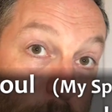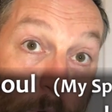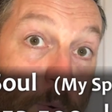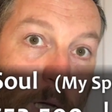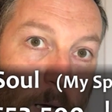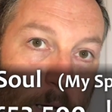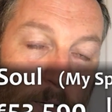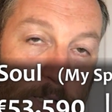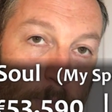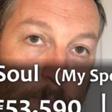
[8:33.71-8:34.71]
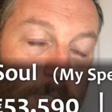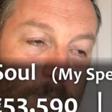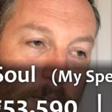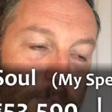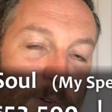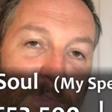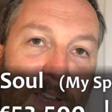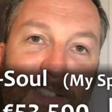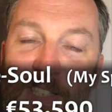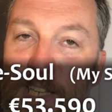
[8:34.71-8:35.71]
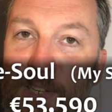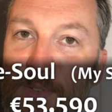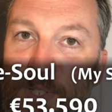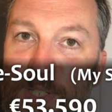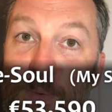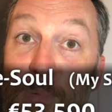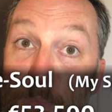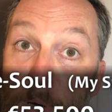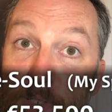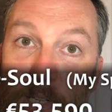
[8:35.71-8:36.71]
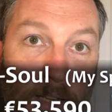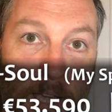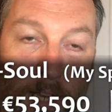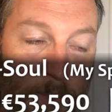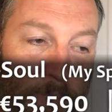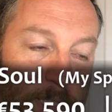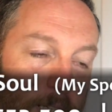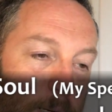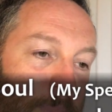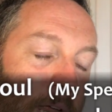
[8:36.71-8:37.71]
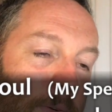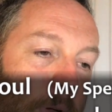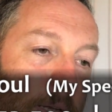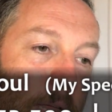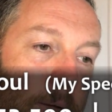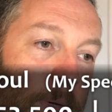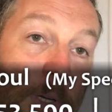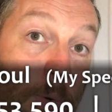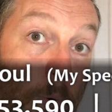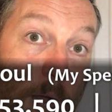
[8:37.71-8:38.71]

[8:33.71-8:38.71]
no car at the moment, so I have no vested interests in promoting any particular brand right now, or